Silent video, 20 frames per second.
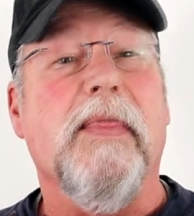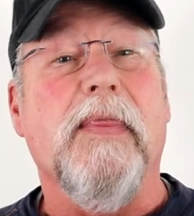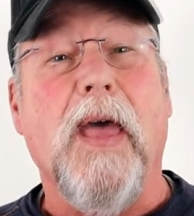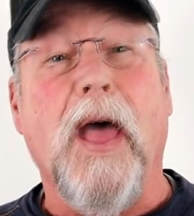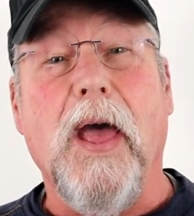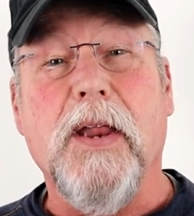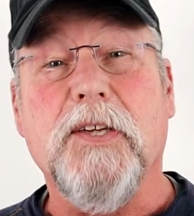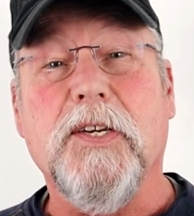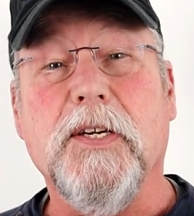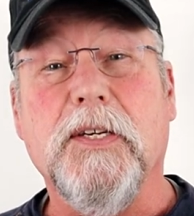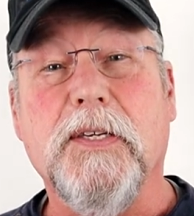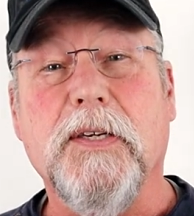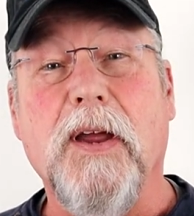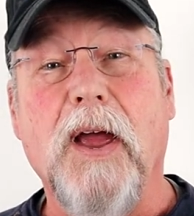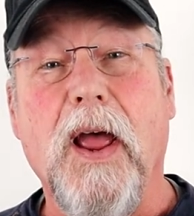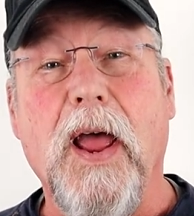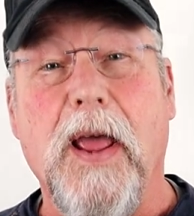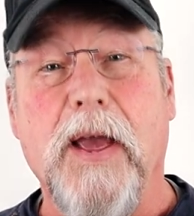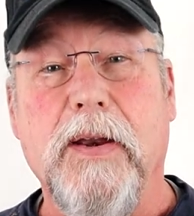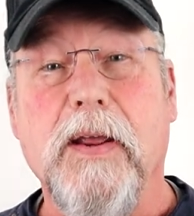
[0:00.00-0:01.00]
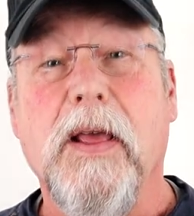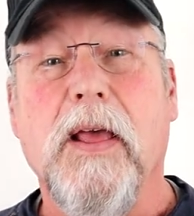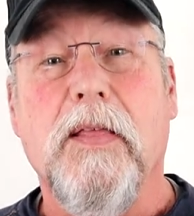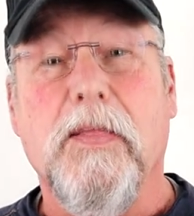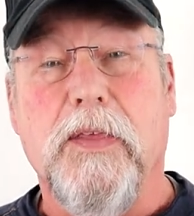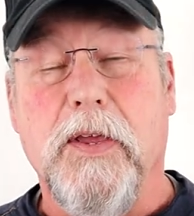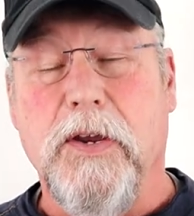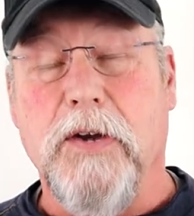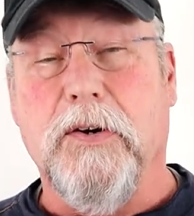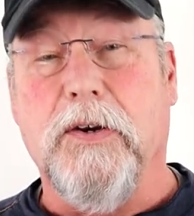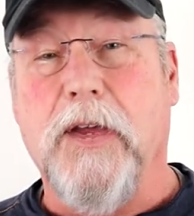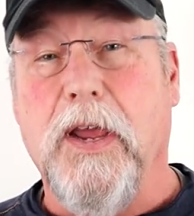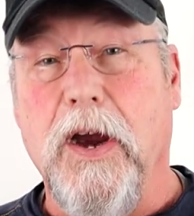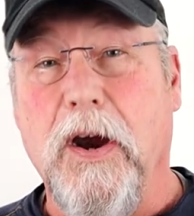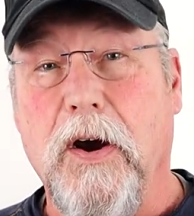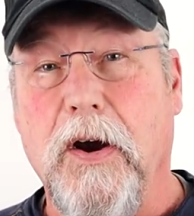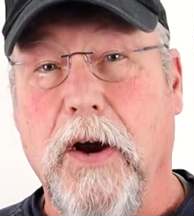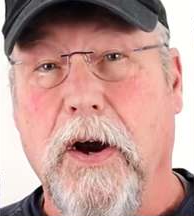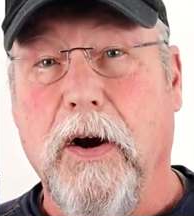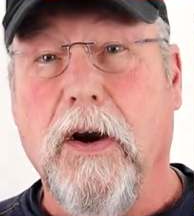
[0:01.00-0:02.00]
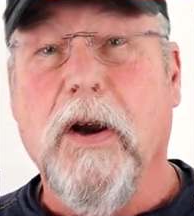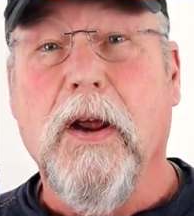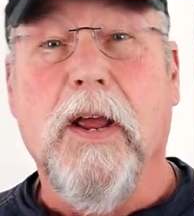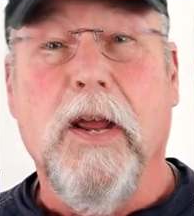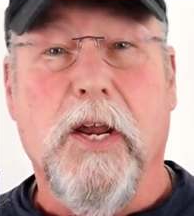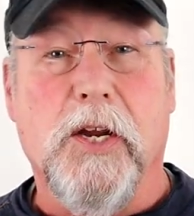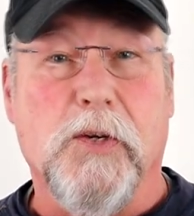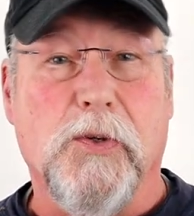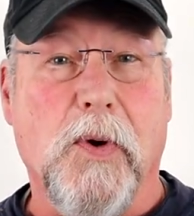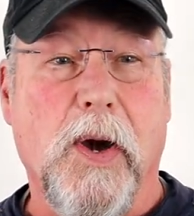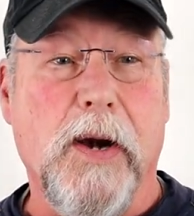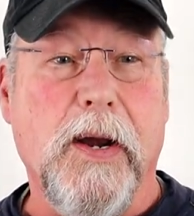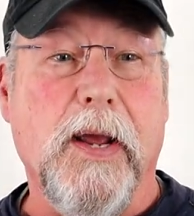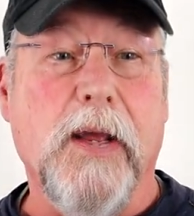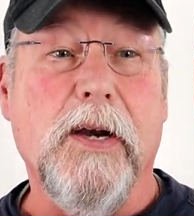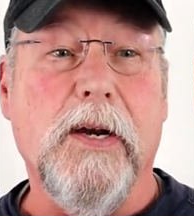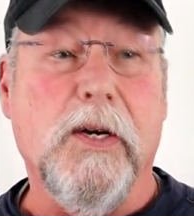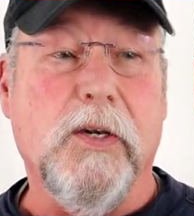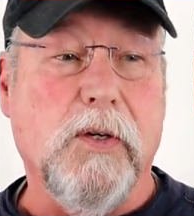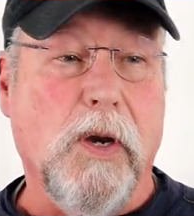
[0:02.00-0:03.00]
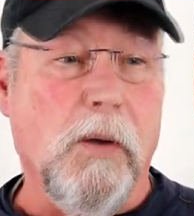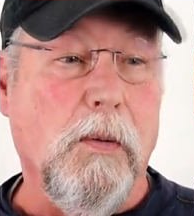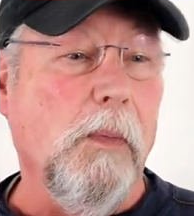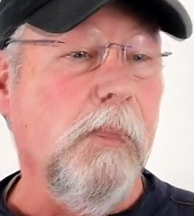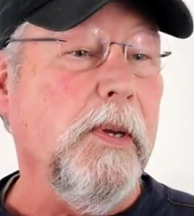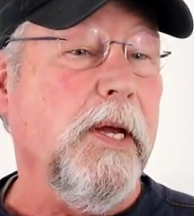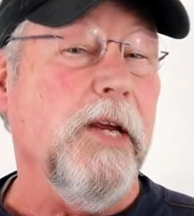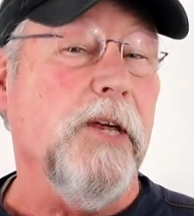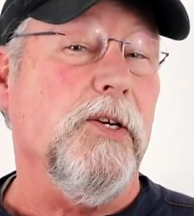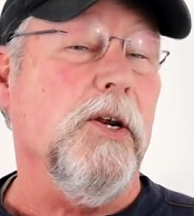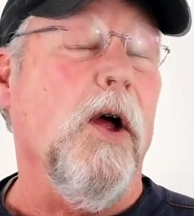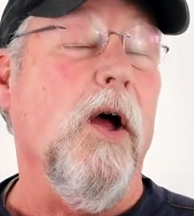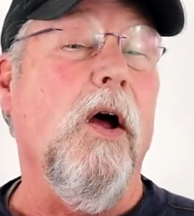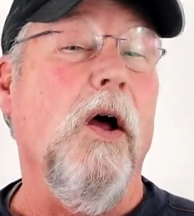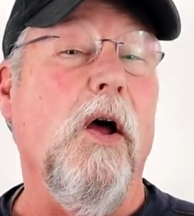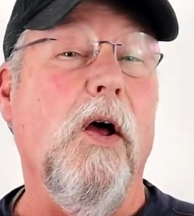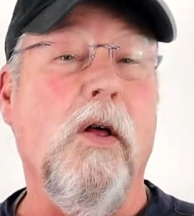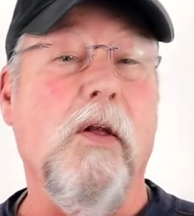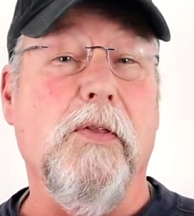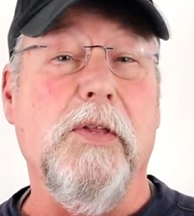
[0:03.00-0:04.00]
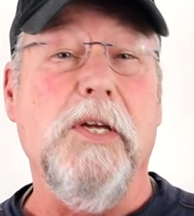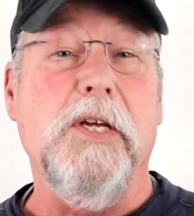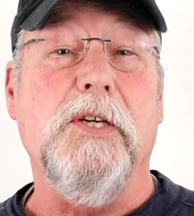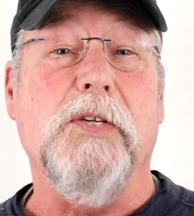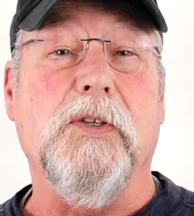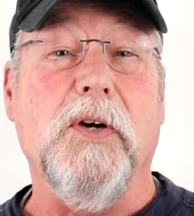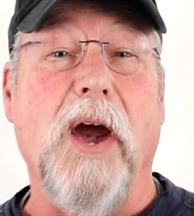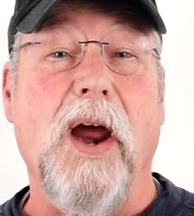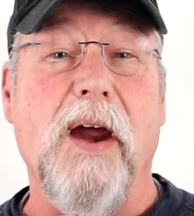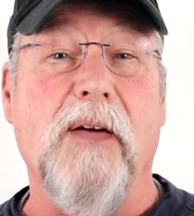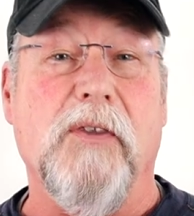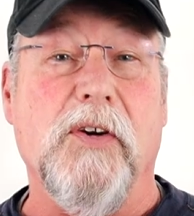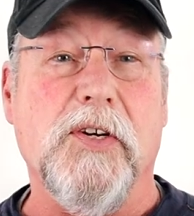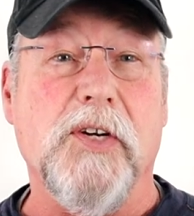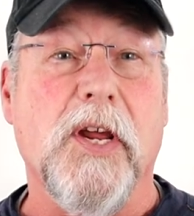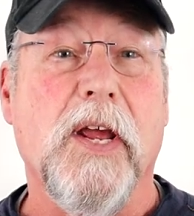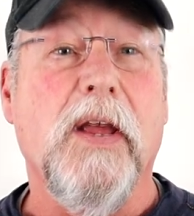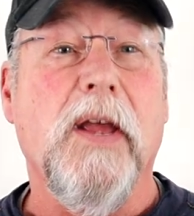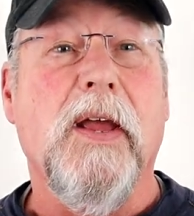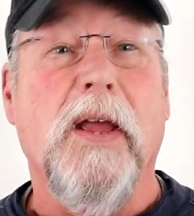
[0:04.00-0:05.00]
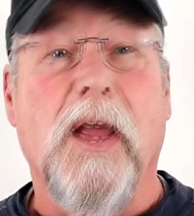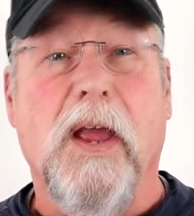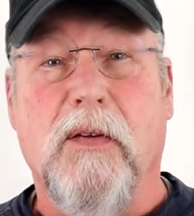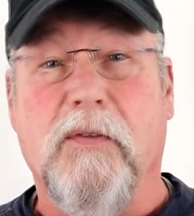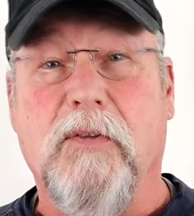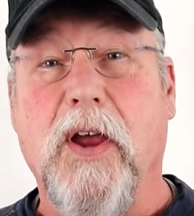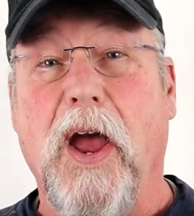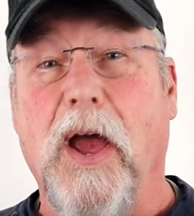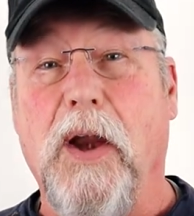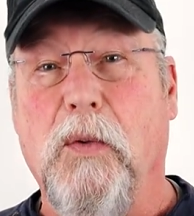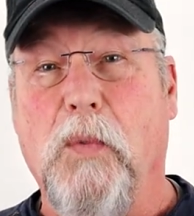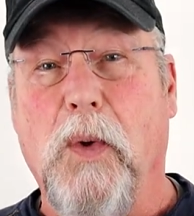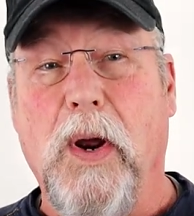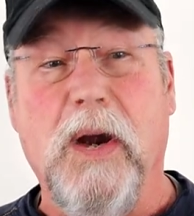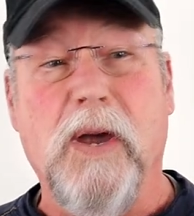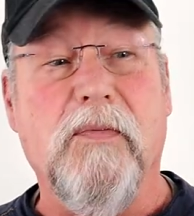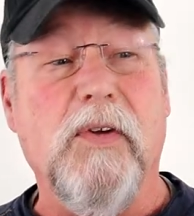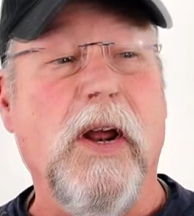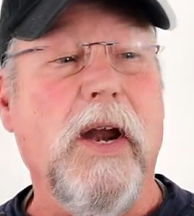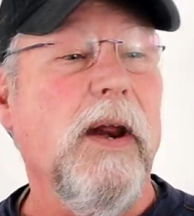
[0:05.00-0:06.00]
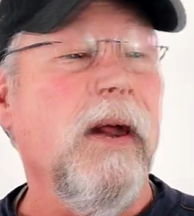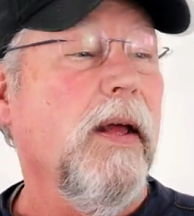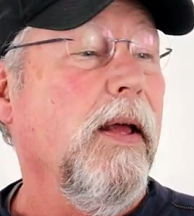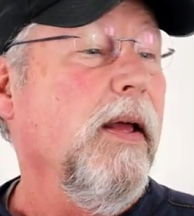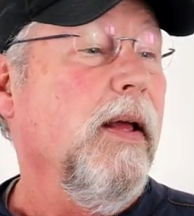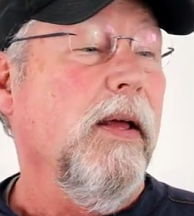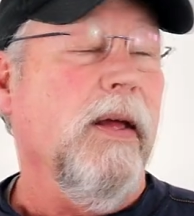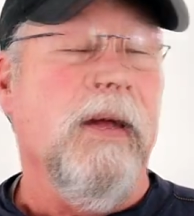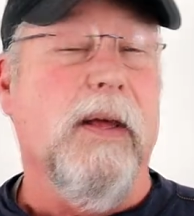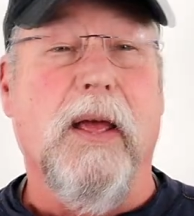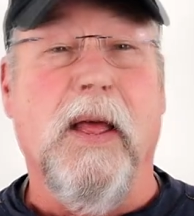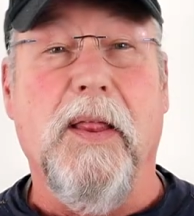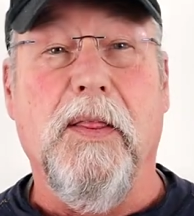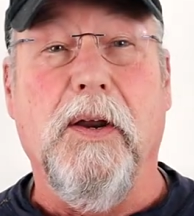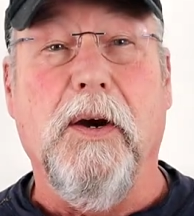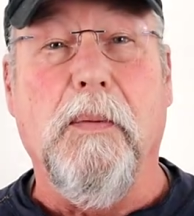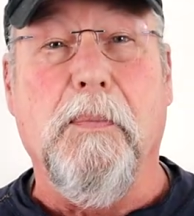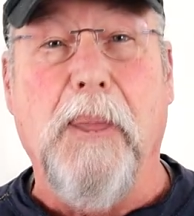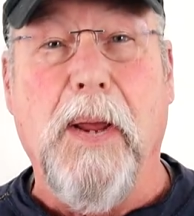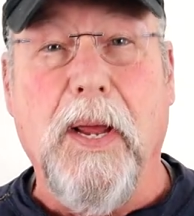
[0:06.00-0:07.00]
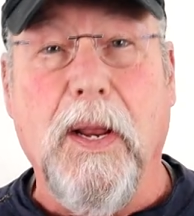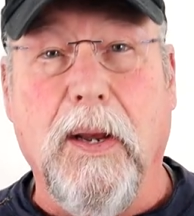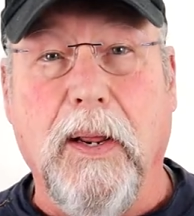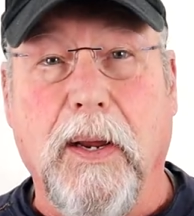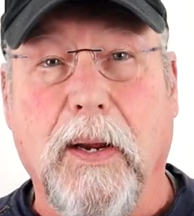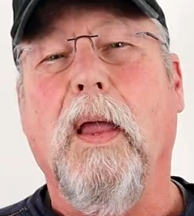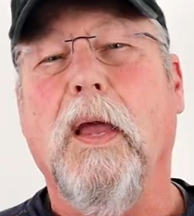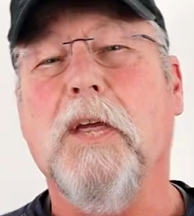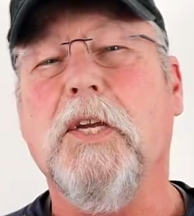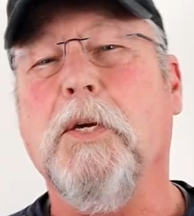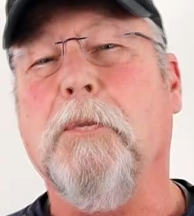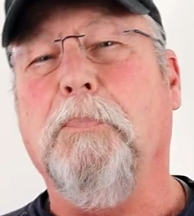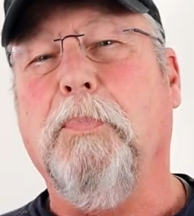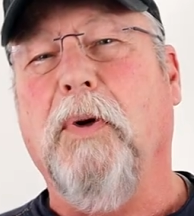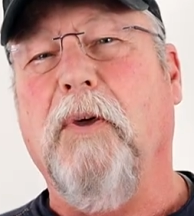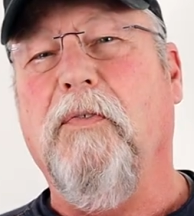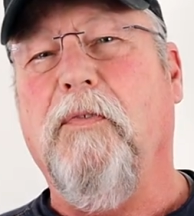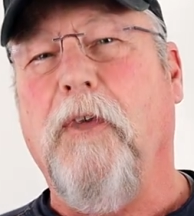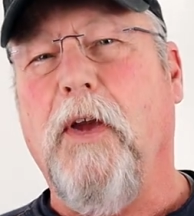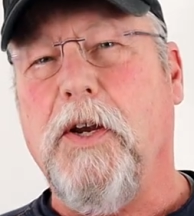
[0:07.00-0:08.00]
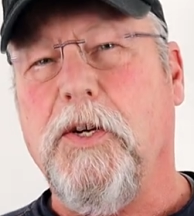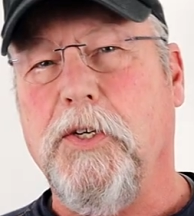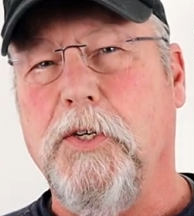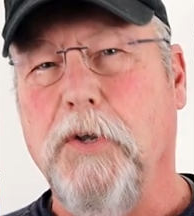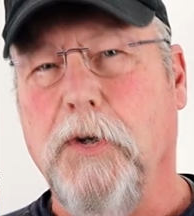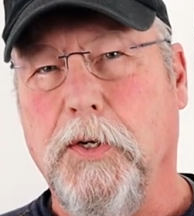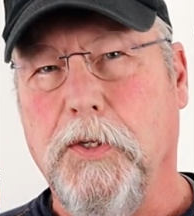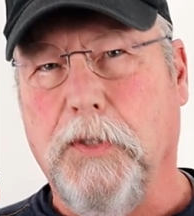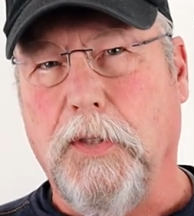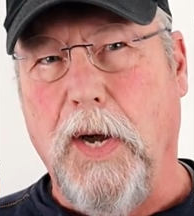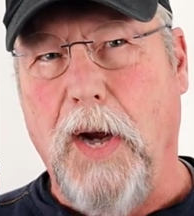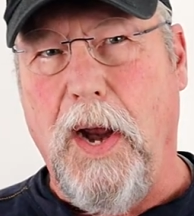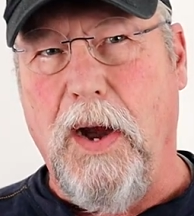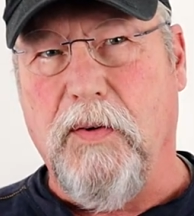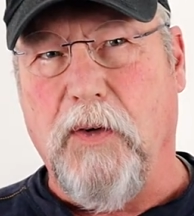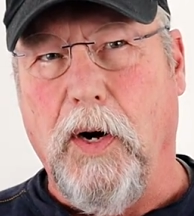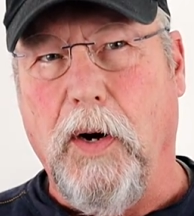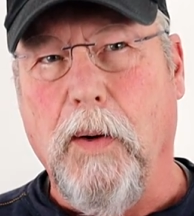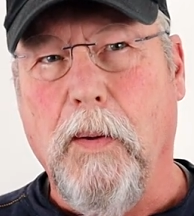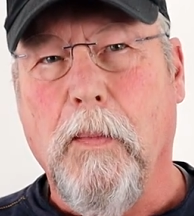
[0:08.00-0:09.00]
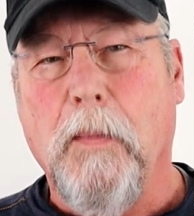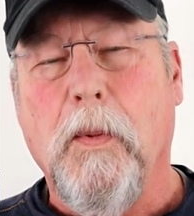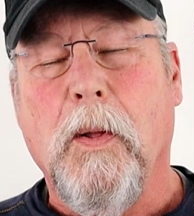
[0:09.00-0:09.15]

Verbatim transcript: That's a sign that your carrier is running into trouble because all these drivers have gotten wind of it and they're bailing. As a professional driver,